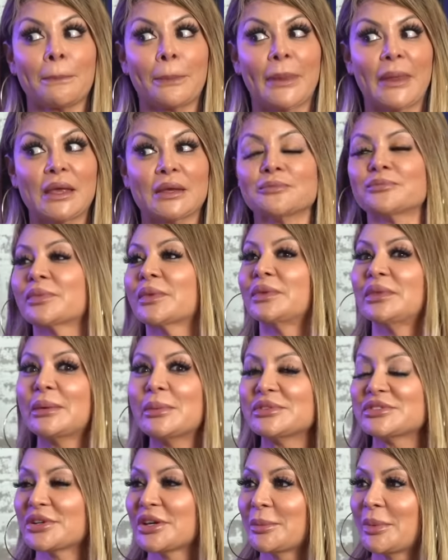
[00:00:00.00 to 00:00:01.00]
Let
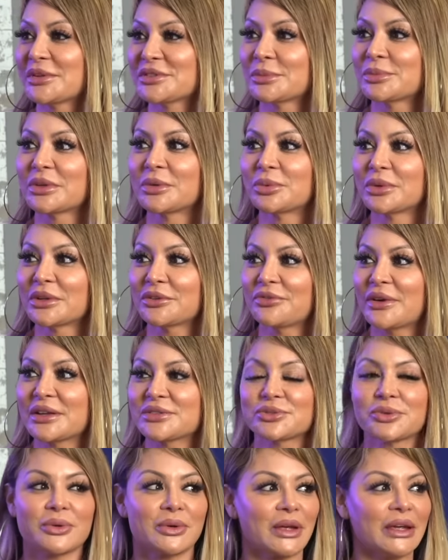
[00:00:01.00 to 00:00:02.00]
me tell you about something really
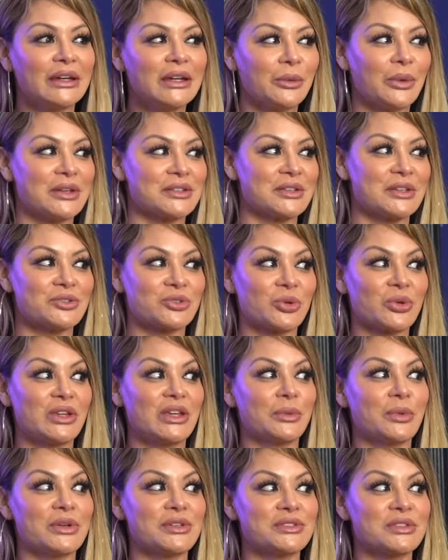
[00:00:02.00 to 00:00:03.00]
fast. So anyways, so
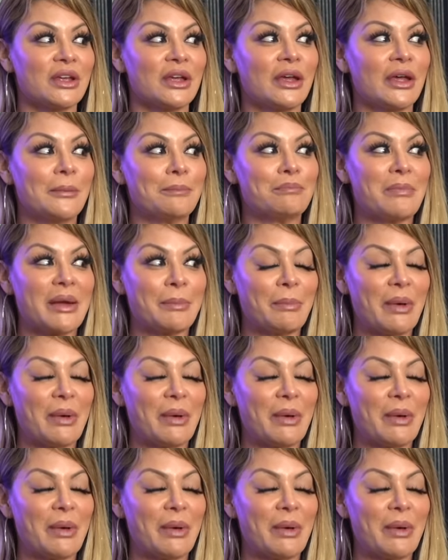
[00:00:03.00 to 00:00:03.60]
he was my